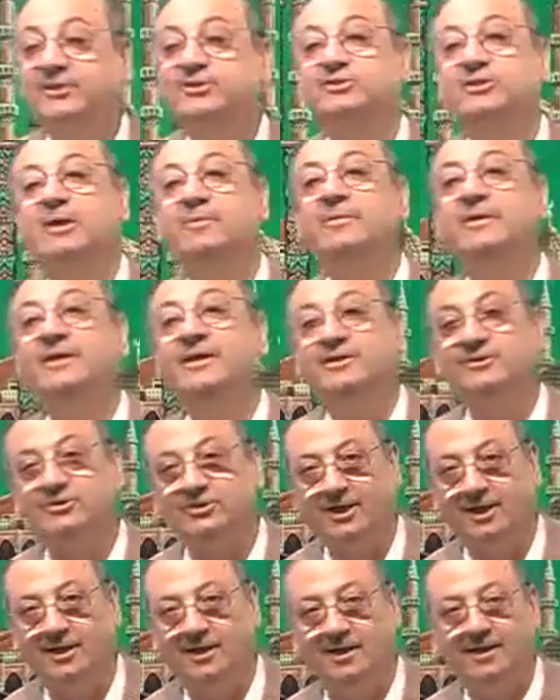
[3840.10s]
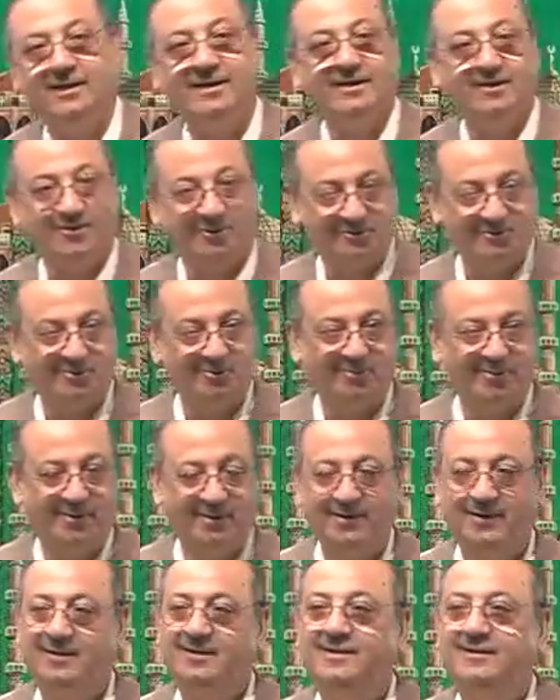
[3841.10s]
coming, inshallah, in October.
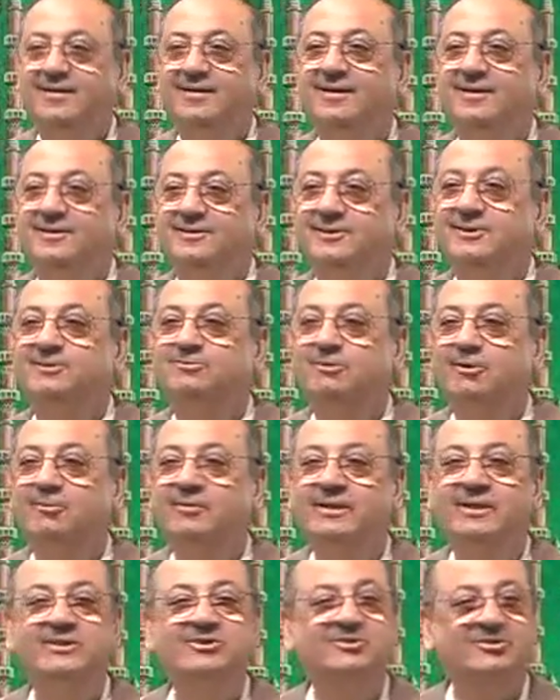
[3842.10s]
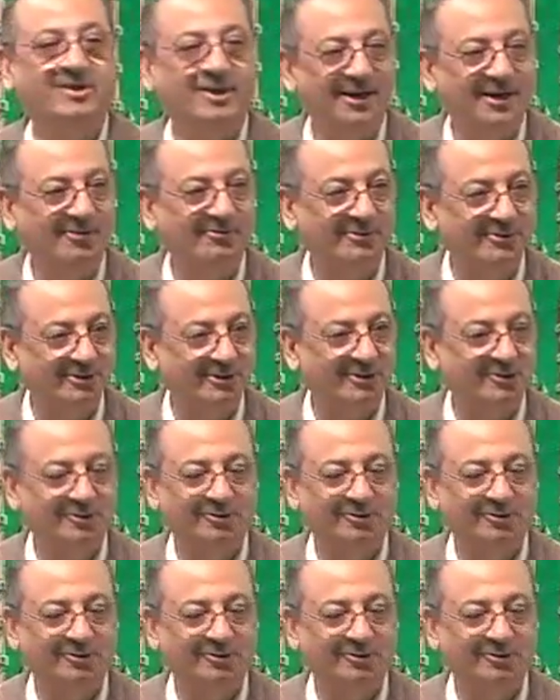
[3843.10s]
This will be his 3rd visit to